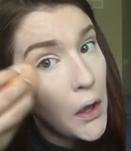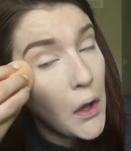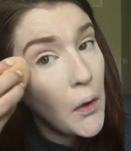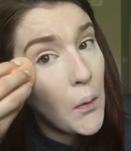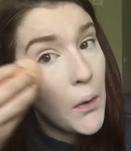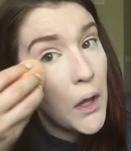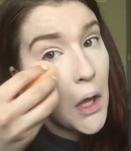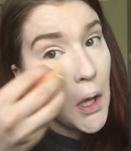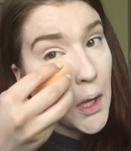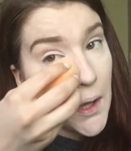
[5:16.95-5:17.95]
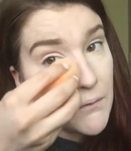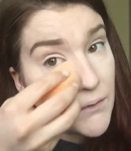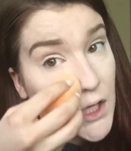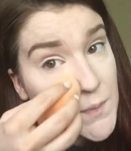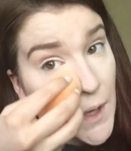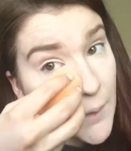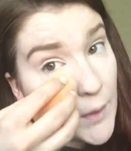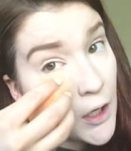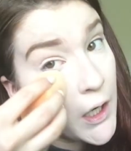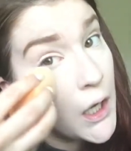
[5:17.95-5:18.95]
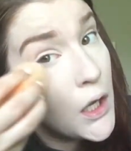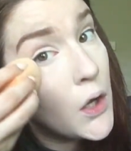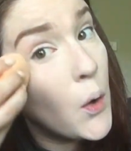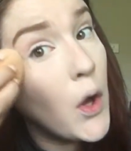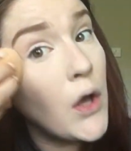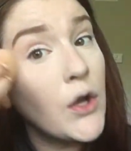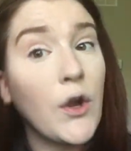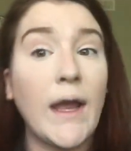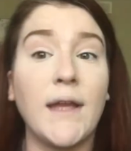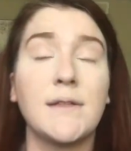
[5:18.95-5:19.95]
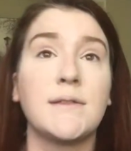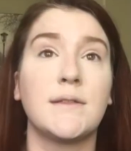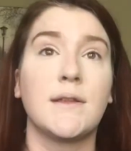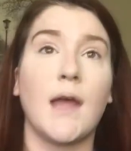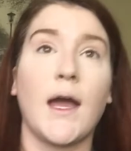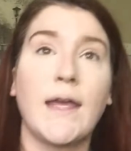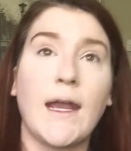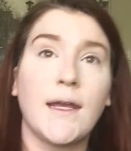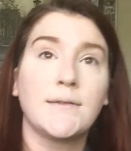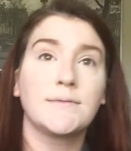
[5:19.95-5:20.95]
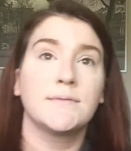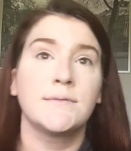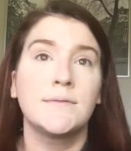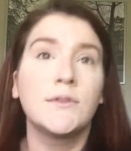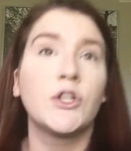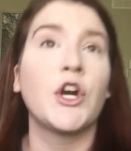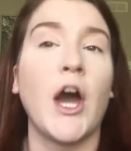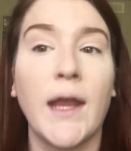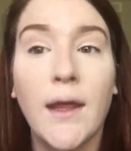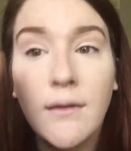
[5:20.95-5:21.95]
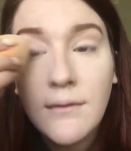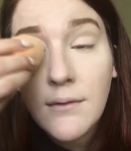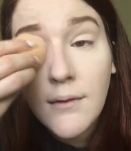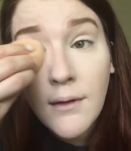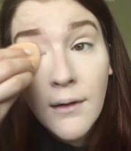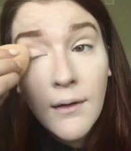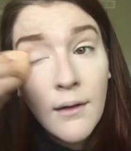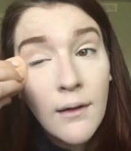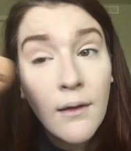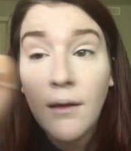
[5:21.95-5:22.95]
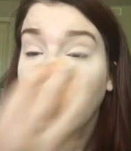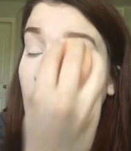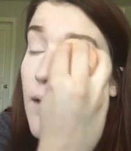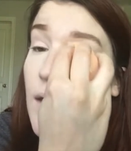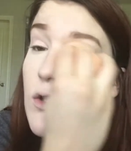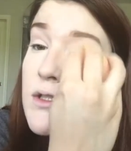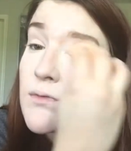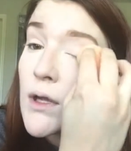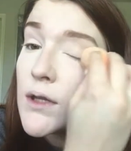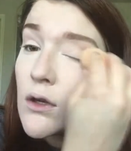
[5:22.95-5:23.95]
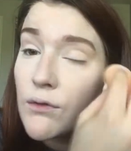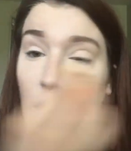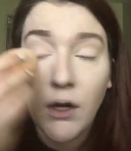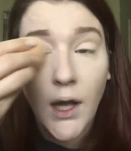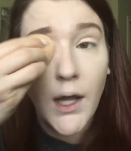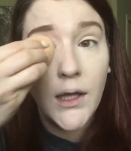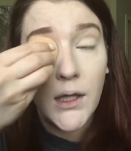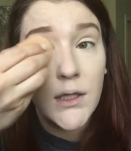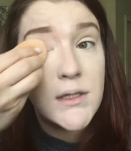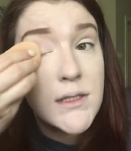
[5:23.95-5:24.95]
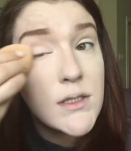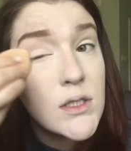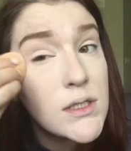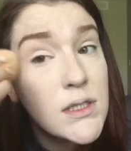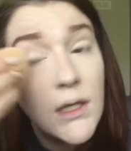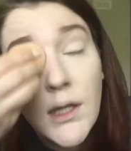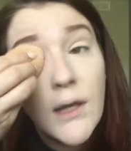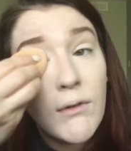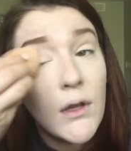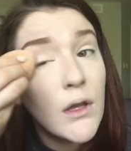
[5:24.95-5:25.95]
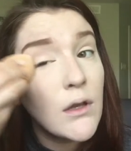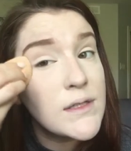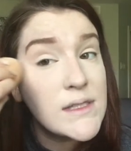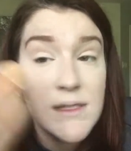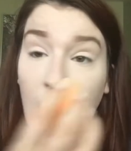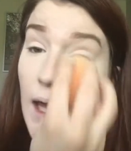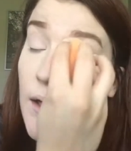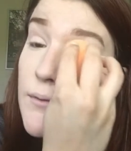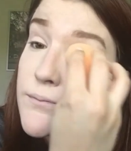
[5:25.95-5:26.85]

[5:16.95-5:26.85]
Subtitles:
Oh, yeah, okay, flashback Mary. Cool, great, I get it, got it. And then just run that over your eyelids just to give it a little set